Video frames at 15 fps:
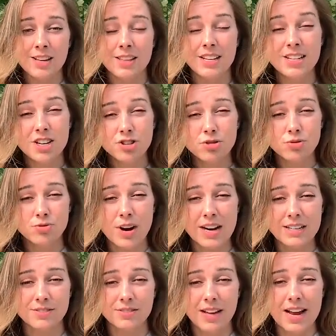The initial
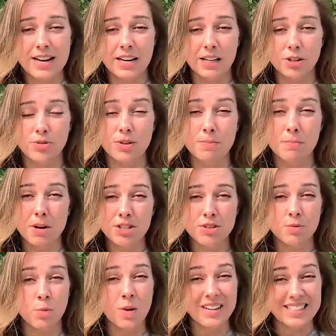tract of land included much
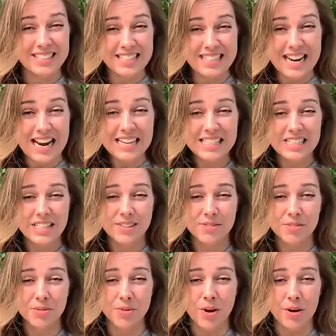of what is today's City of
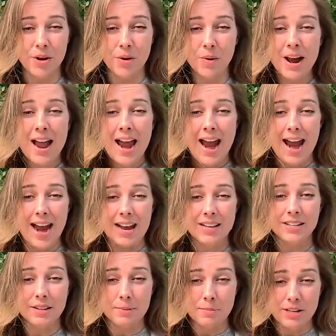Toronto
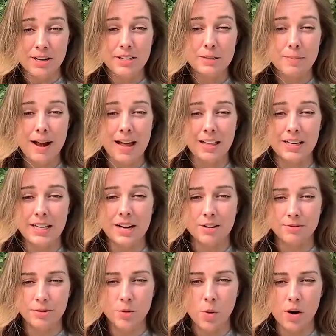and the municipality
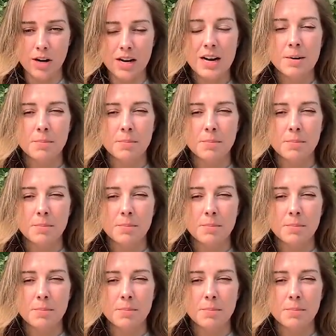of York,